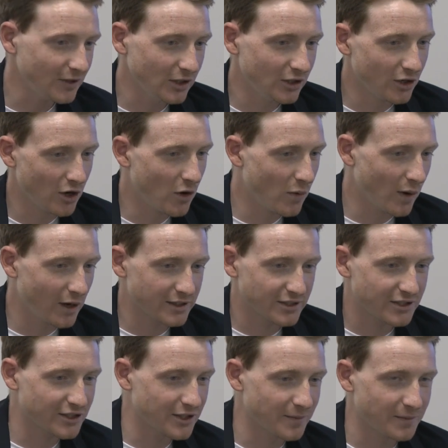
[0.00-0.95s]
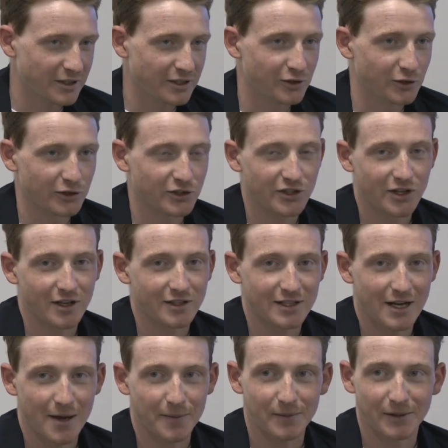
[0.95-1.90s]
you know, once something good starts
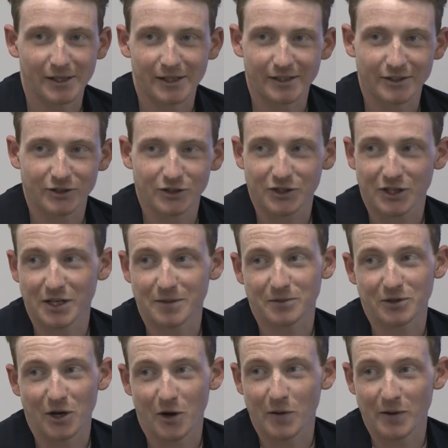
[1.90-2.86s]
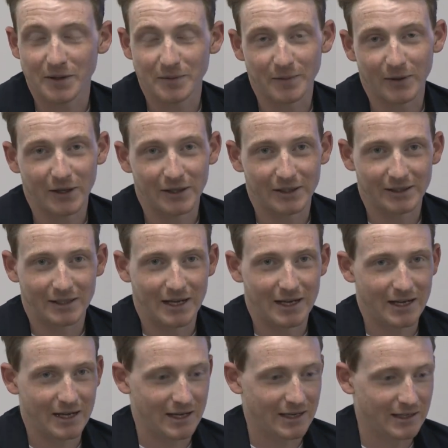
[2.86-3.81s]
happening, it just keeps going. But
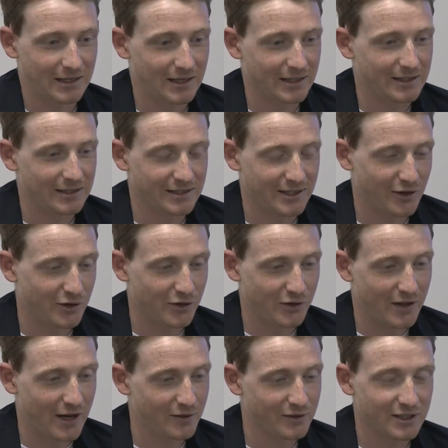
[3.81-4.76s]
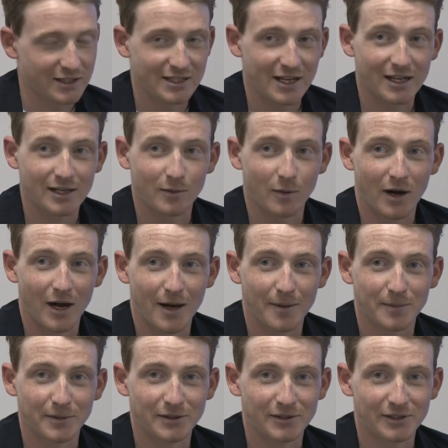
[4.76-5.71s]
uh, I can tell you that was exactly what
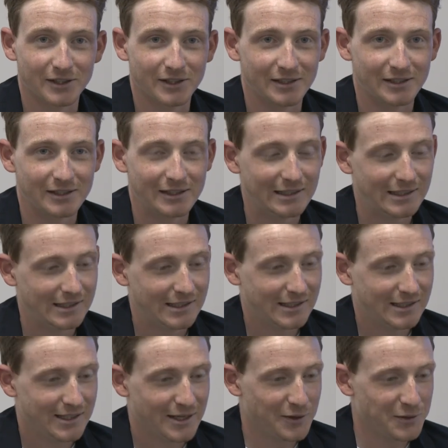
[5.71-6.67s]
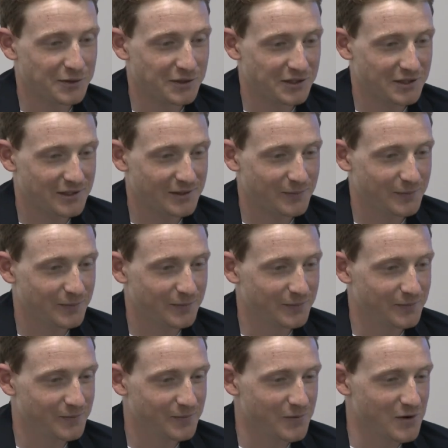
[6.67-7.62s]
happened, and it was
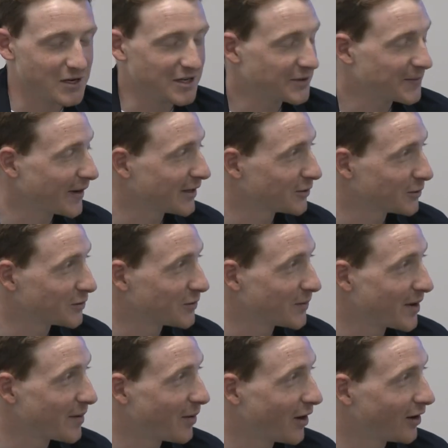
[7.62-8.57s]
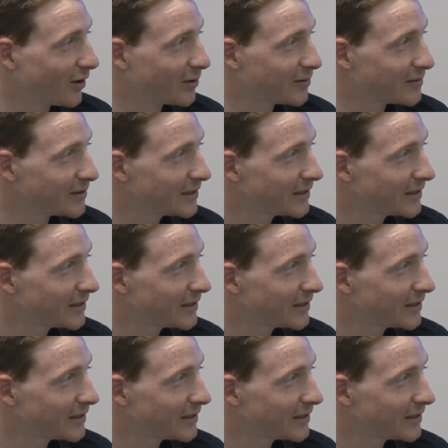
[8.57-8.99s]
really special to be a part of.